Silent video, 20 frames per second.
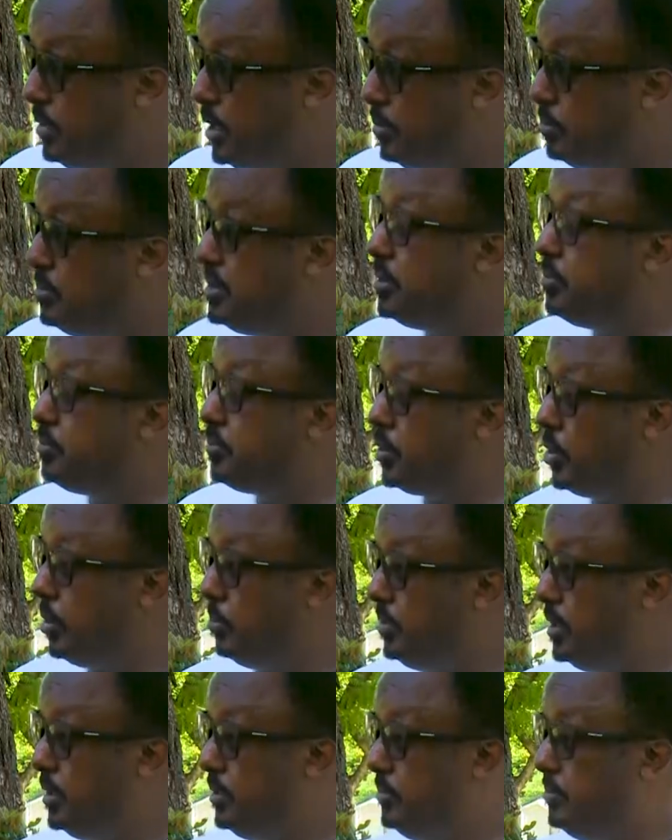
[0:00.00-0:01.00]
a big
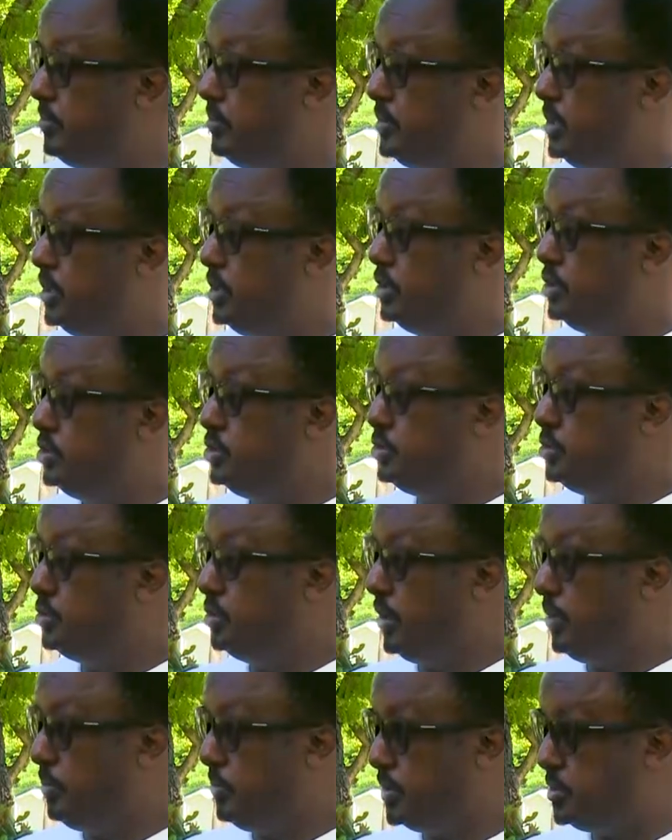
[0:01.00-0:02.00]
problem
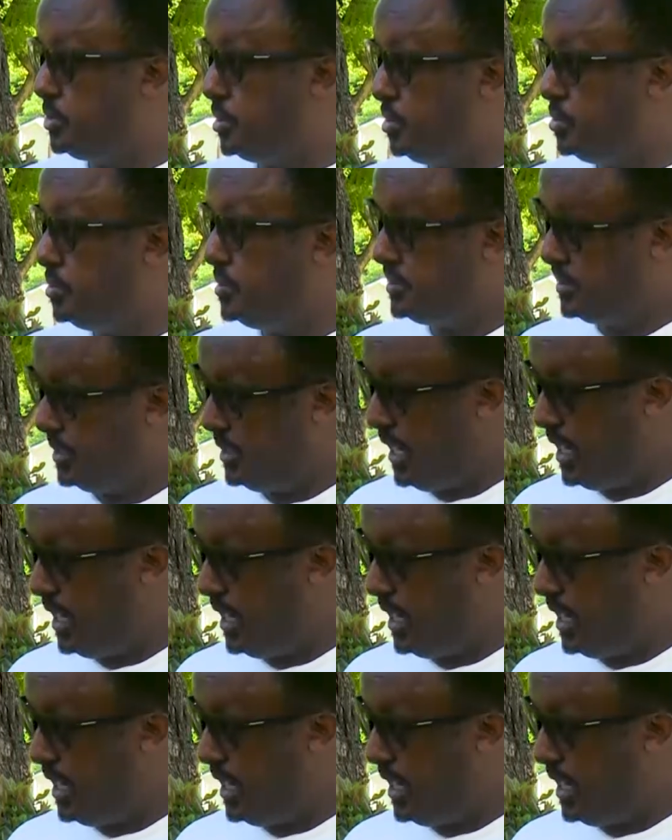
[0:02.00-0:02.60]
to a person who's an